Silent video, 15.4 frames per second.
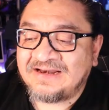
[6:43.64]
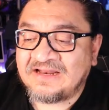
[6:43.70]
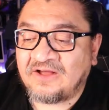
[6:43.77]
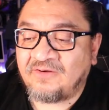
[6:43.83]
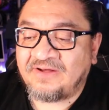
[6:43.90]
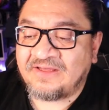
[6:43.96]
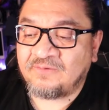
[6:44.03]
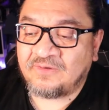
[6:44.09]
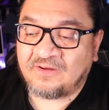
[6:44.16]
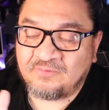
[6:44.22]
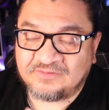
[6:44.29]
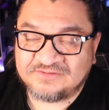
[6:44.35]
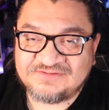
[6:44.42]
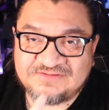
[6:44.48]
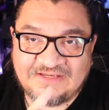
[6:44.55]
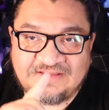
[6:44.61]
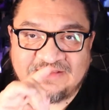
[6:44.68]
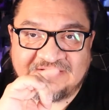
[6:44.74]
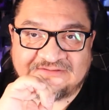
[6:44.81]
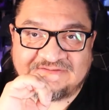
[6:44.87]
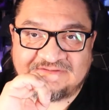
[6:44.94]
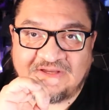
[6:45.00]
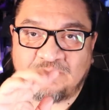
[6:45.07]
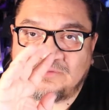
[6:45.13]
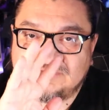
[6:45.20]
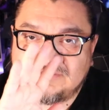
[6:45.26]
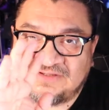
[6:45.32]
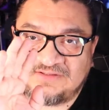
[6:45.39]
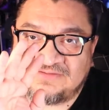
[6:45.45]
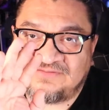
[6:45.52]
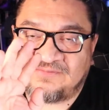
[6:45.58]
Now, I will say this. I will
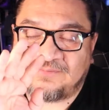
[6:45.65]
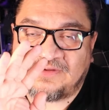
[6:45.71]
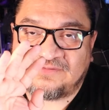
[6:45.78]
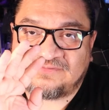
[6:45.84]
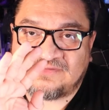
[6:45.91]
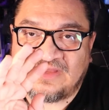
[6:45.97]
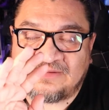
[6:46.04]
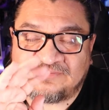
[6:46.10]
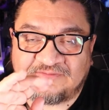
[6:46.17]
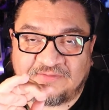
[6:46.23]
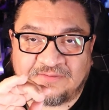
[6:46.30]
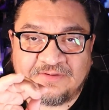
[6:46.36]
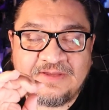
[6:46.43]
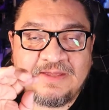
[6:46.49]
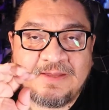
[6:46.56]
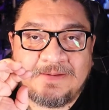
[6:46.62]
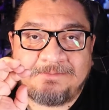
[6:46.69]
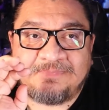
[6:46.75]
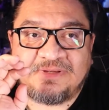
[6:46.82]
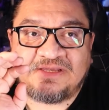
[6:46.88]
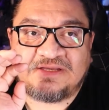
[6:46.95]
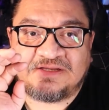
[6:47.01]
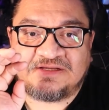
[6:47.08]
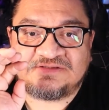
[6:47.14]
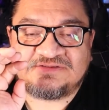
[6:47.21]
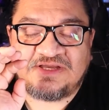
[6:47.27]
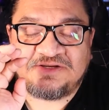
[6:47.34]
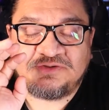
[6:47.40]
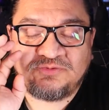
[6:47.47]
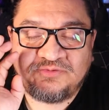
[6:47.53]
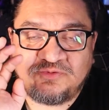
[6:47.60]
say this about Samsung, because
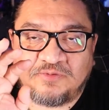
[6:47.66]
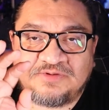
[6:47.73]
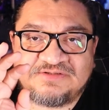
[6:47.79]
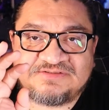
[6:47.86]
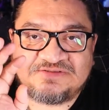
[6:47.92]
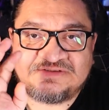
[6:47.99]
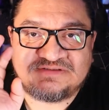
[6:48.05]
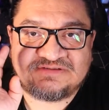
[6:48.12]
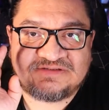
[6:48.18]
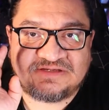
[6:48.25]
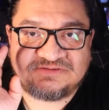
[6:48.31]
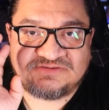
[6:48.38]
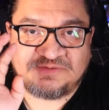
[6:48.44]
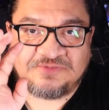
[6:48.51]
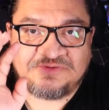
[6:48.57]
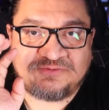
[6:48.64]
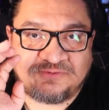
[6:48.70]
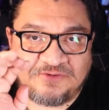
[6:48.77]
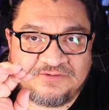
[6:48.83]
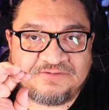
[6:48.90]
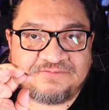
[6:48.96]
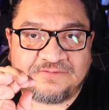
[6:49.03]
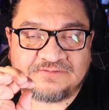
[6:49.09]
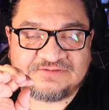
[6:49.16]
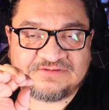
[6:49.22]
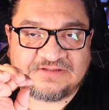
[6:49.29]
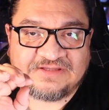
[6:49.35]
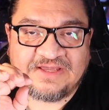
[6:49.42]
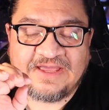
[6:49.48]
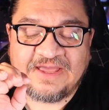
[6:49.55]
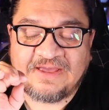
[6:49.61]
I do notice this on some of their other phones
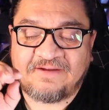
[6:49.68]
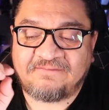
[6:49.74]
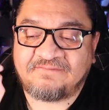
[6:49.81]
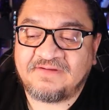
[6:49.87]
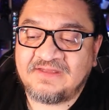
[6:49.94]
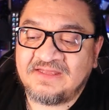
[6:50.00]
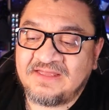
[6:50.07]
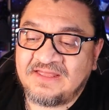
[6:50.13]
that they have.